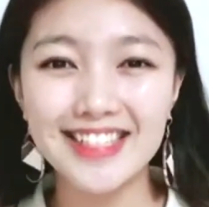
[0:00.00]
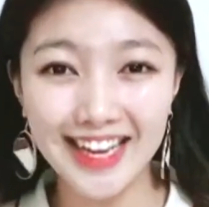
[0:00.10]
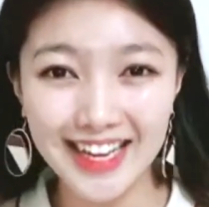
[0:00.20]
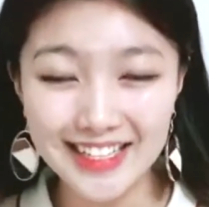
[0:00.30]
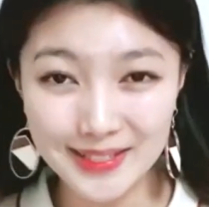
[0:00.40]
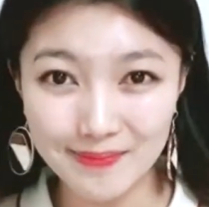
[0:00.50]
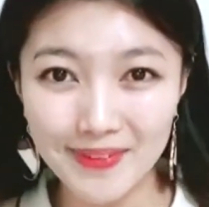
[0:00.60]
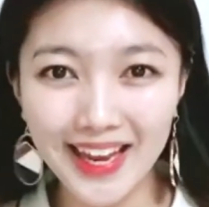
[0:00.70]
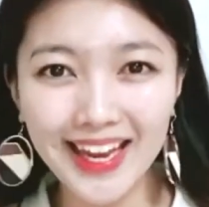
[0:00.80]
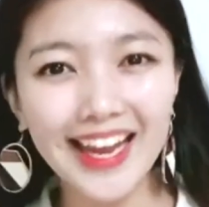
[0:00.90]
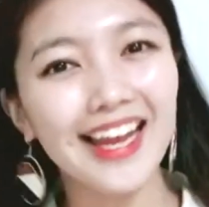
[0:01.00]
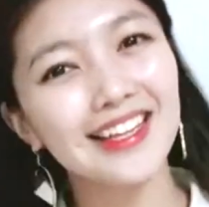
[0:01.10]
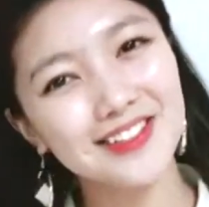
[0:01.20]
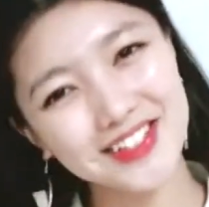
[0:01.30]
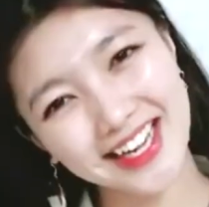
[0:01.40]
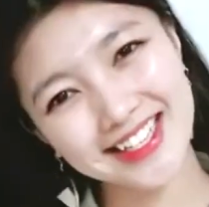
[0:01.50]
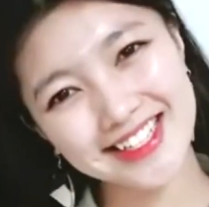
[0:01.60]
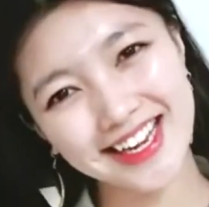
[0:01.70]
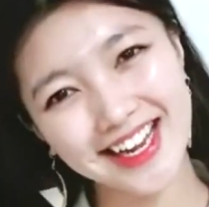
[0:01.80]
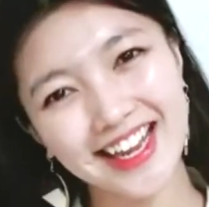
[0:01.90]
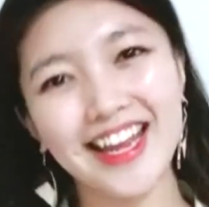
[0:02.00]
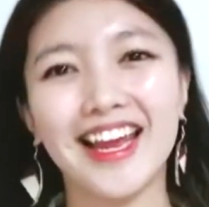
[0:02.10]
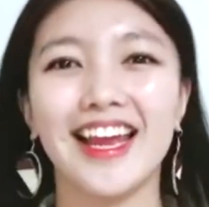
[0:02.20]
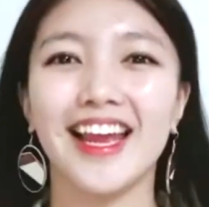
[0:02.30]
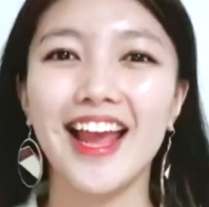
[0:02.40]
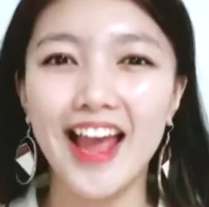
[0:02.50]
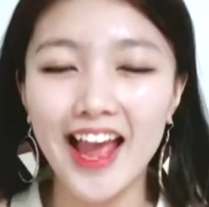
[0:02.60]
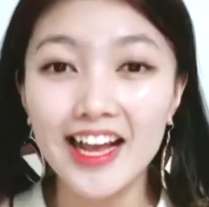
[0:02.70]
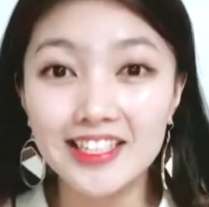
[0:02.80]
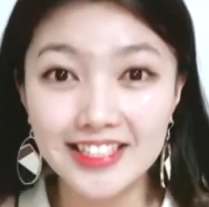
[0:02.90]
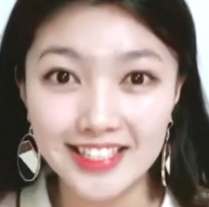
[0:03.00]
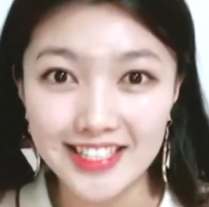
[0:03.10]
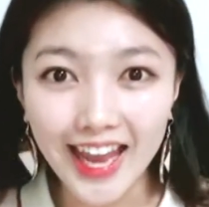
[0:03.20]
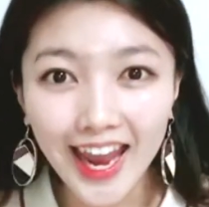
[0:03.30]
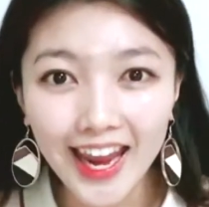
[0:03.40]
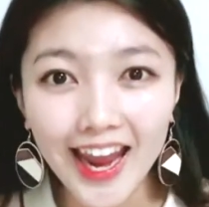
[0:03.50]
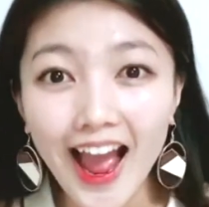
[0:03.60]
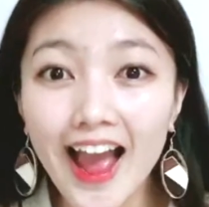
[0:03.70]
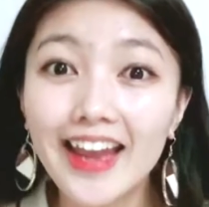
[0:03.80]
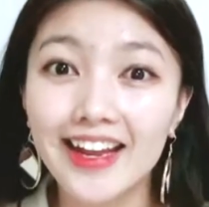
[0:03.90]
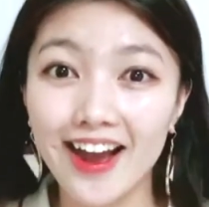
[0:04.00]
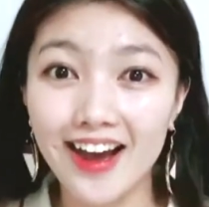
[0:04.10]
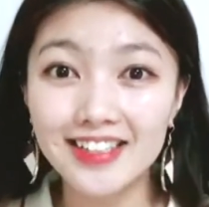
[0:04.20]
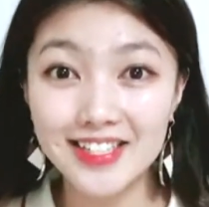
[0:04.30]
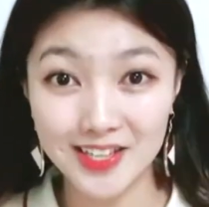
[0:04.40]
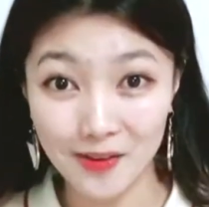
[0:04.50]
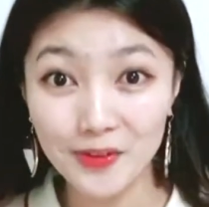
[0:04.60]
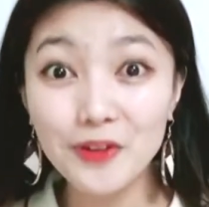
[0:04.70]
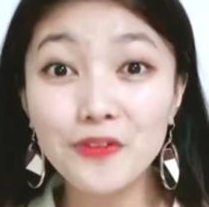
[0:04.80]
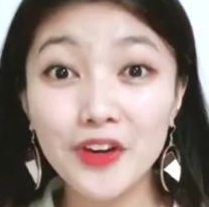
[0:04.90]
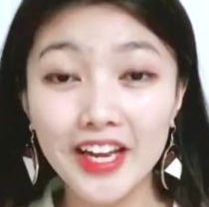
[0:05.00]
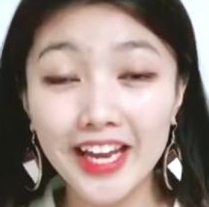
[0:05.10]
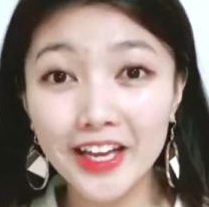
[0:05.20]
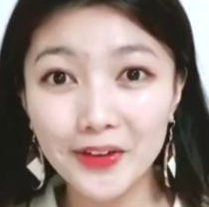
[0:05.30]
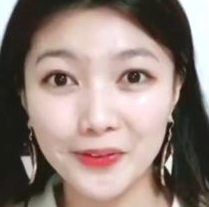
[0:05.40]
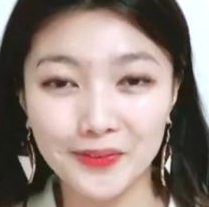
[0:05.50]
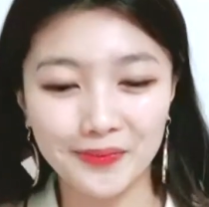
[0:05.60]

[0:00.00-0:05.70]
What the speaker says: it's me, Gigi. Today I got something for you.